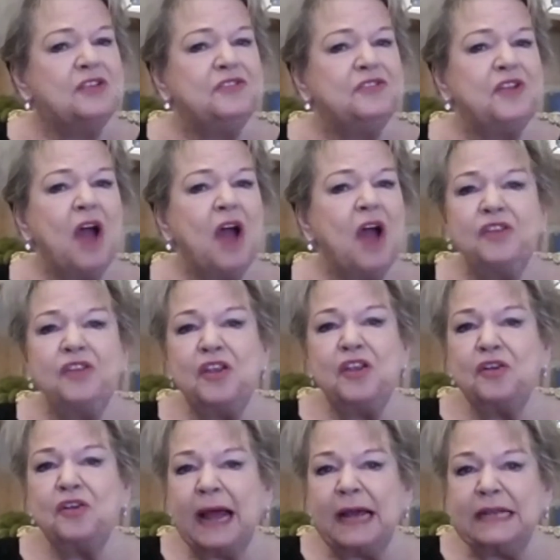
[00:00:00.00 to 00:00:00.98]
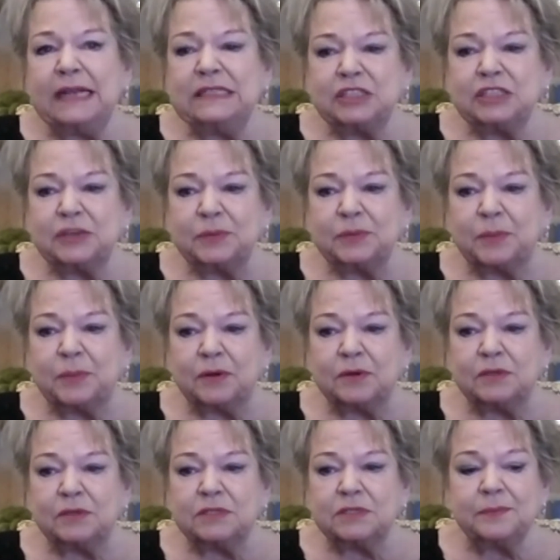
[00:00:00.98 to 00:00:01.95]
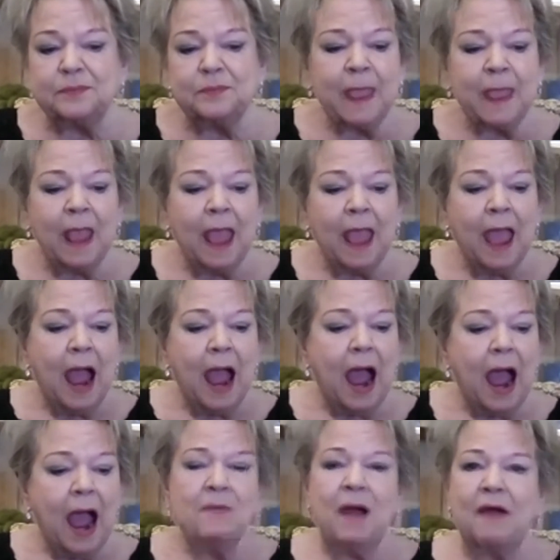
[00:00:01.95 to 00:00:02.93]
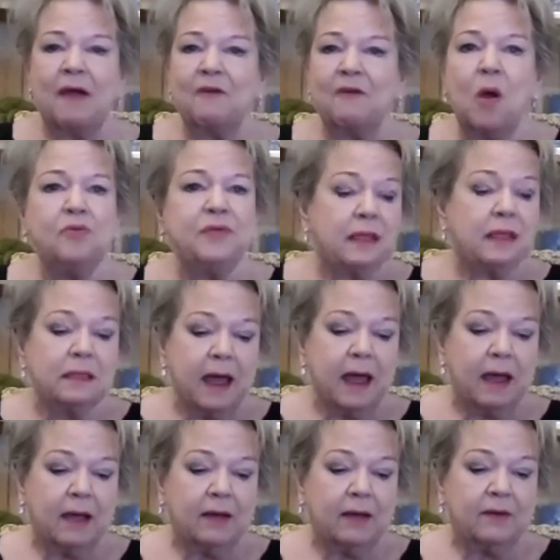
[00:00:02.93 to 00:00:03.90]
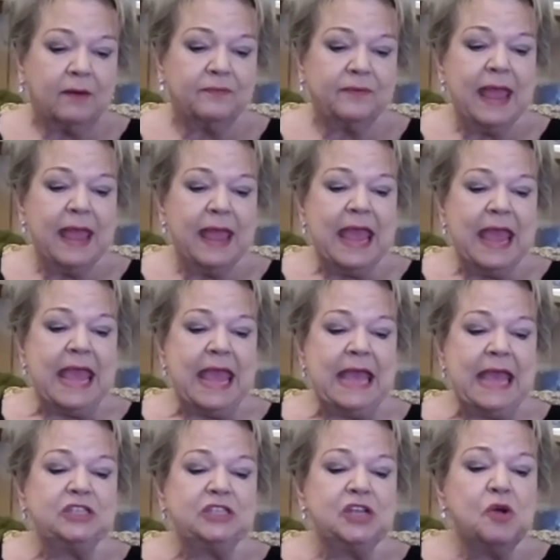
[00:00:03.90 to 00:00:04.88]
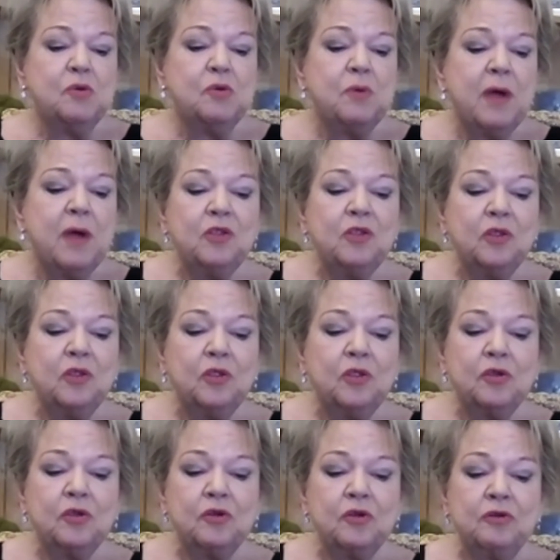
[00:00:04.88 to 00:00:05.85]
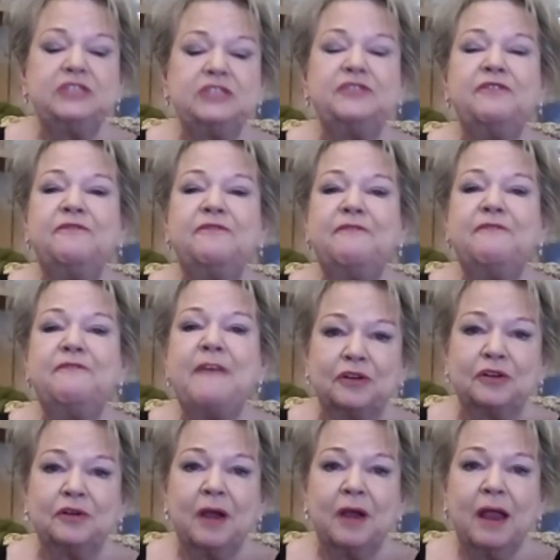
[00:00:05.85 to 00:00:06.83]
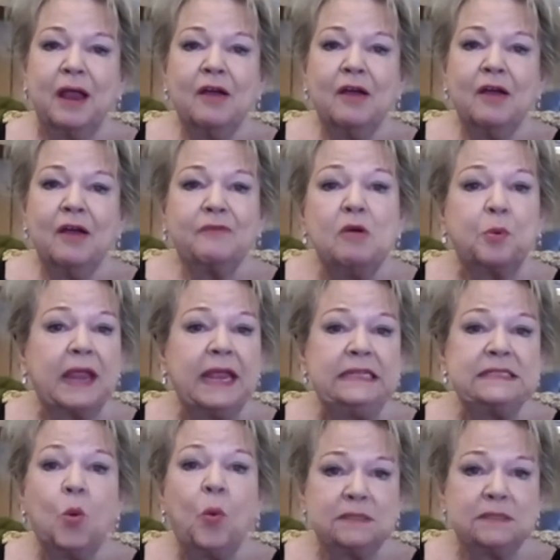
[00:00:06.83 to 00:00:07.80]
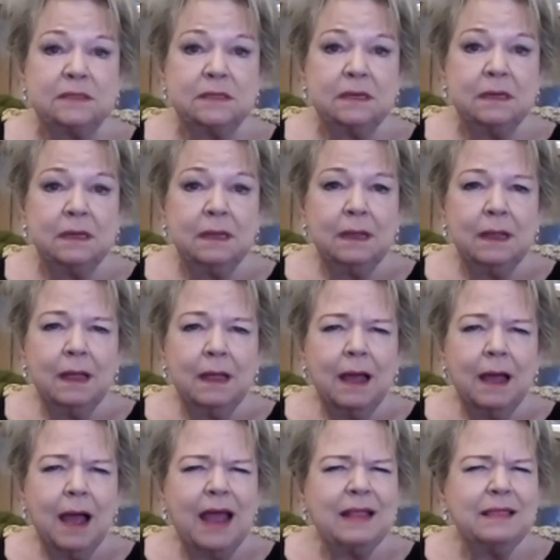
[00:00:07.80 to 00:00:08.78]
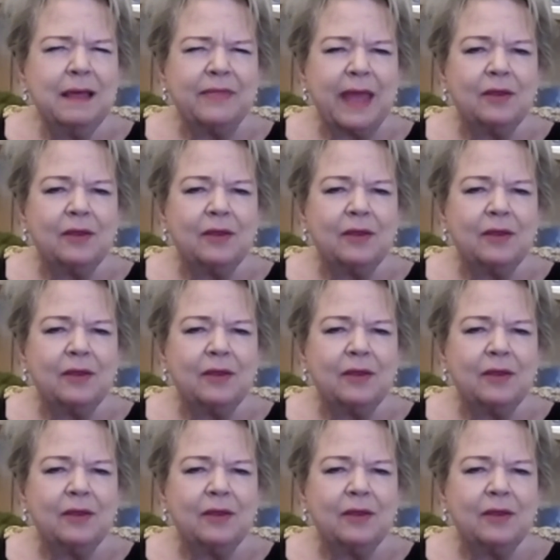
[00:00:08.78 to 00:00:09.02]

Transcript: A quote that I love is, whoever learns faster from the most brains wins. I love that.